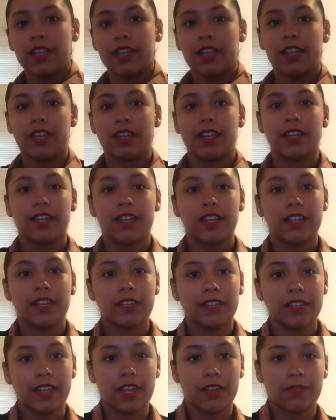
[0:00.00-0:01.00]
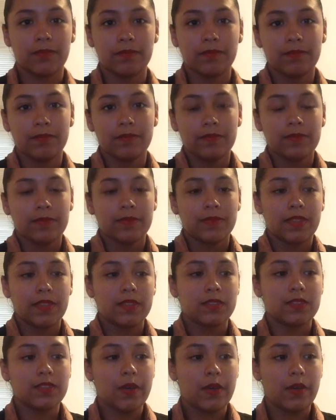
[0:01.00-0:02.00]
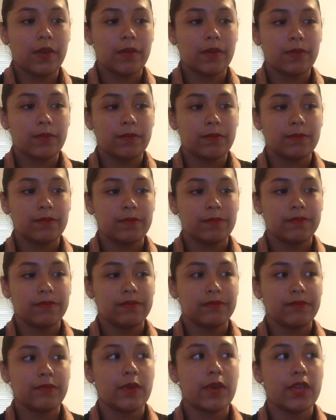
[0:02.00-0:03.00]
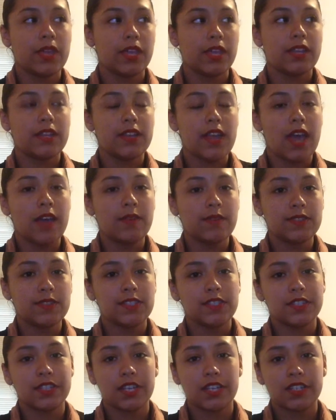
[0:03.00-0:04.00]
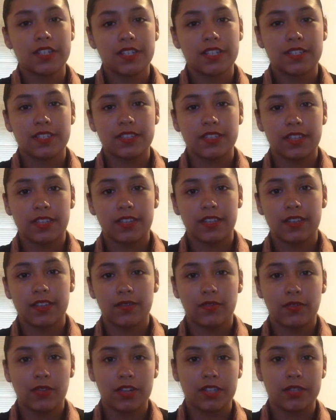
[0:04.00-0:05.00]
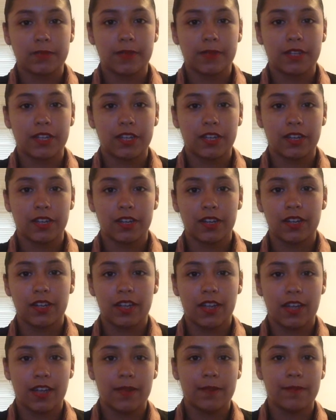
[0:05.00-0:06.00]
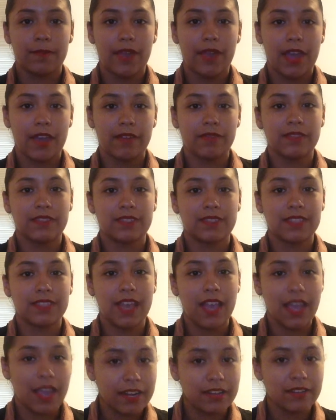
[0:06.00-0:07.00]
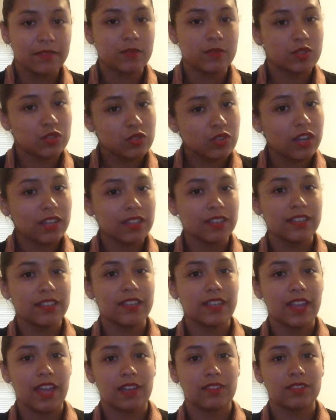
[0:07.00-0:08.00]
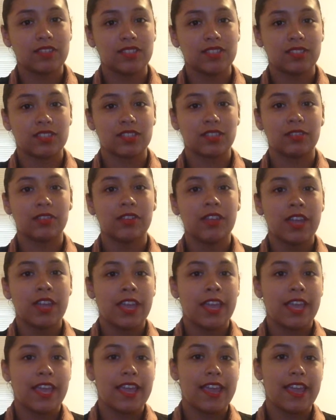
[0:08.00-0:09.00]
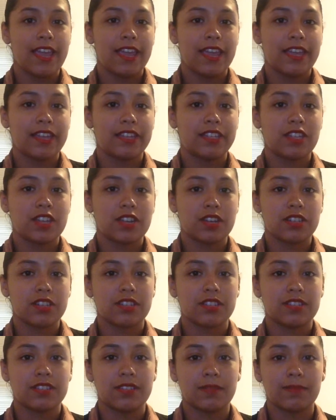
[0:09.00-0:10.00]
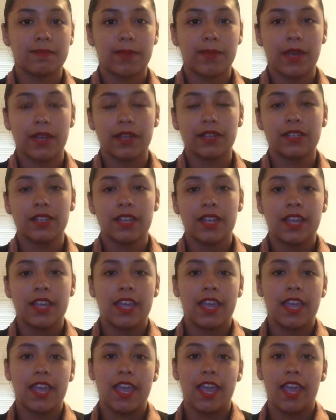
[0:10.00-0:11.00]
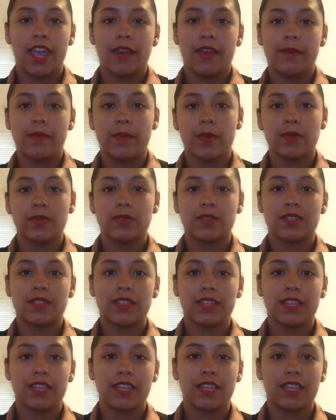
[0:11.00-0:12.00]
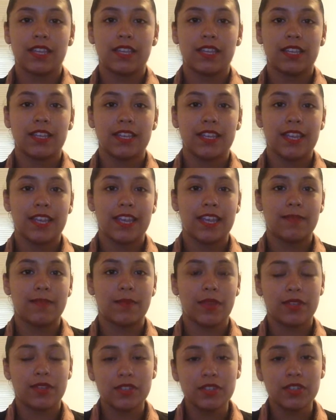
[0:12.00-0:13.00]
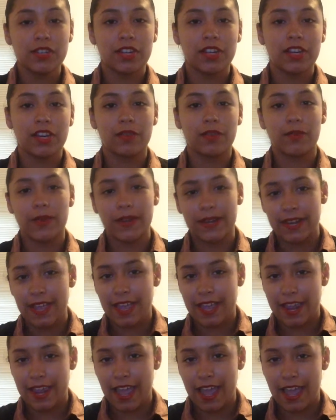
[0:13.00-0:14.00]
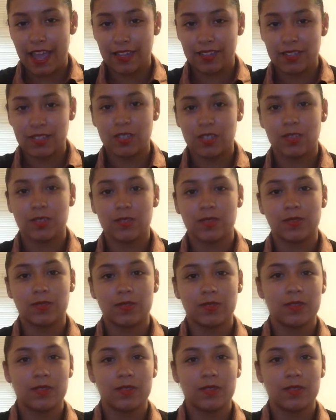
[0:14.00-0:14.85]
And yeah, so when I was in JROTC in freshman year, I was kind of struggling how to do a JROTC bun, and mostly in my junior year when I had to